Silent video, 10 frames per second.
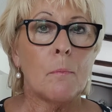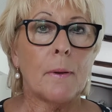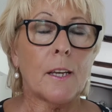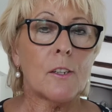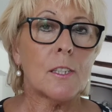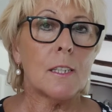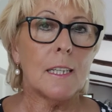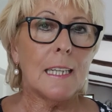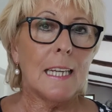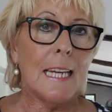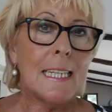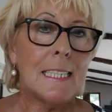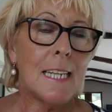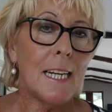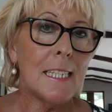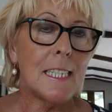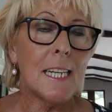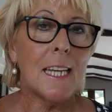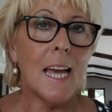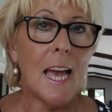Because in
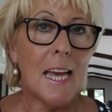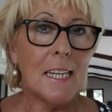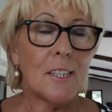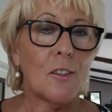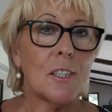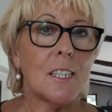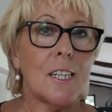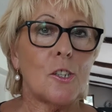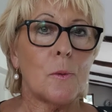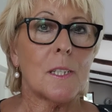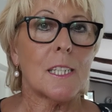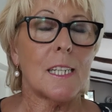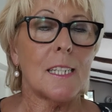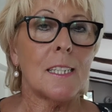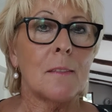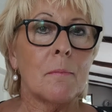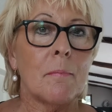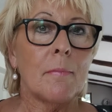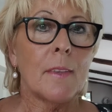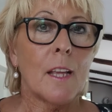98 constituencies,
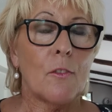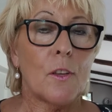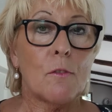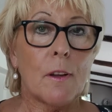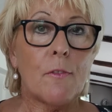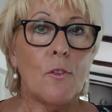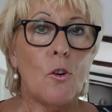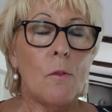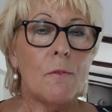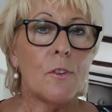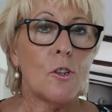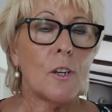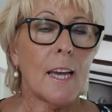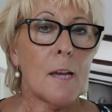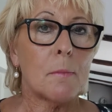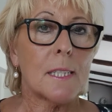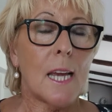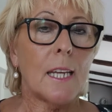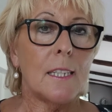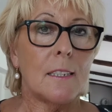the Reform vote came
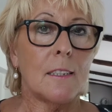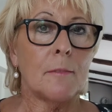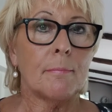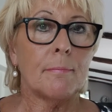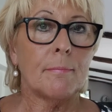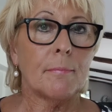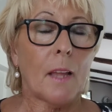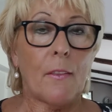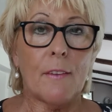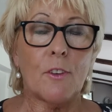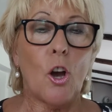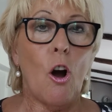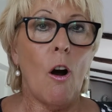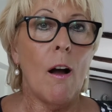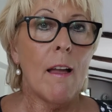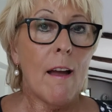second. They've got